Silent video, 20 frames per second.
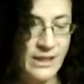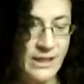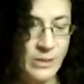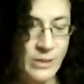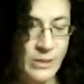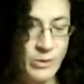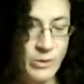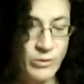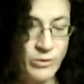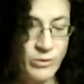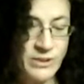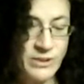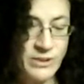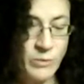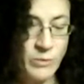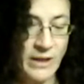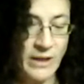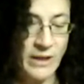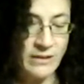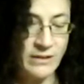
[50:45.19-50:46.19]
"we thought it
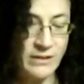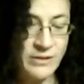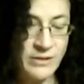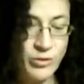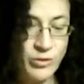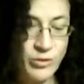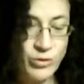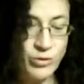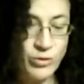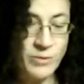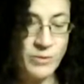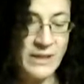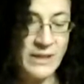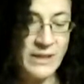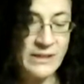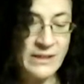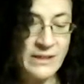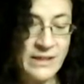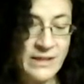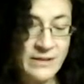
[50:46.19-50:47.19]
well that you should be in
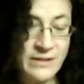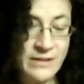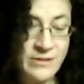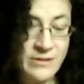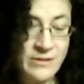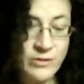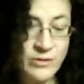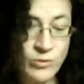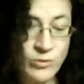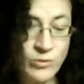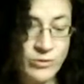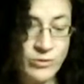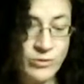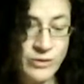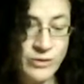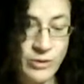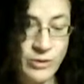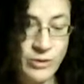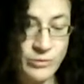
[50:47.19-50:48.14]
attendance also.